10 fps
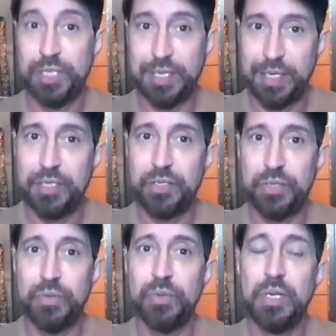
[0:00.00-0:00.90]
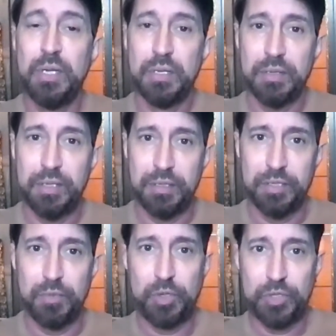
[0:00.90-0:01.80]
connected to uh,
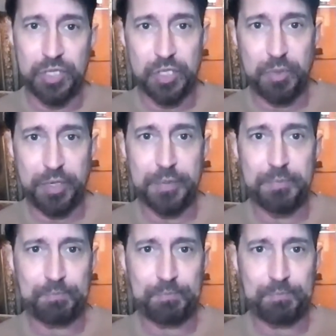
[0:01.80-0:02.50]
the person in spirit.